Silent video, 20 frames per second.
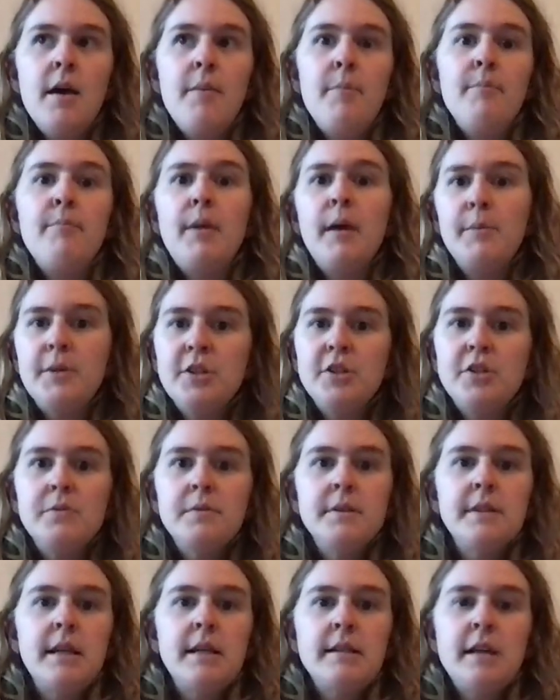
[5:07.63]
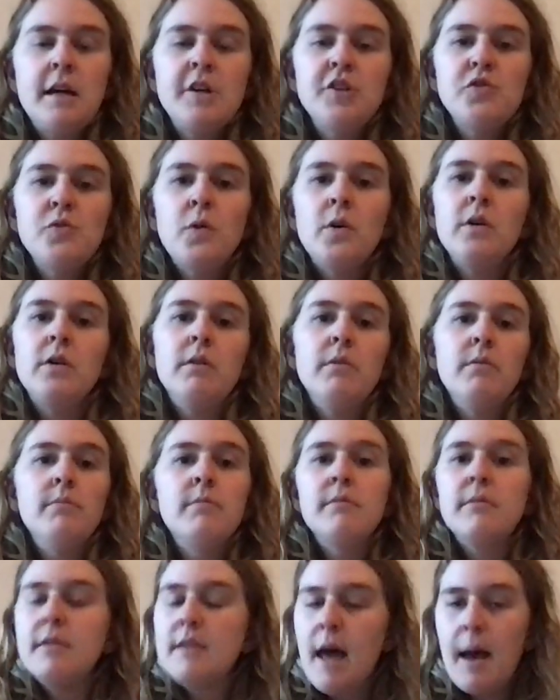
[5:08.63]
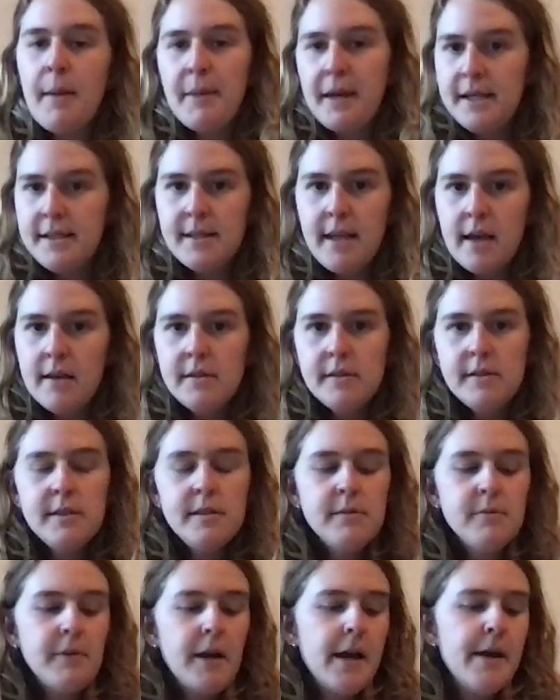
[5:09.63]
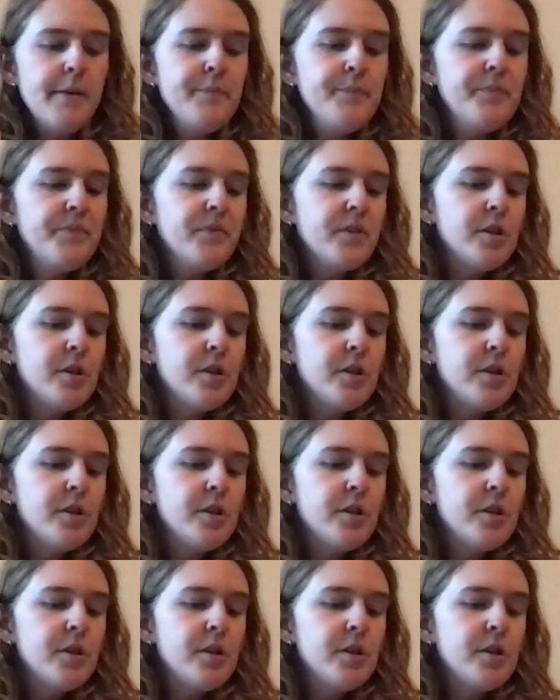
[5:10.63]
maybe she was asexual, that makes sense, right?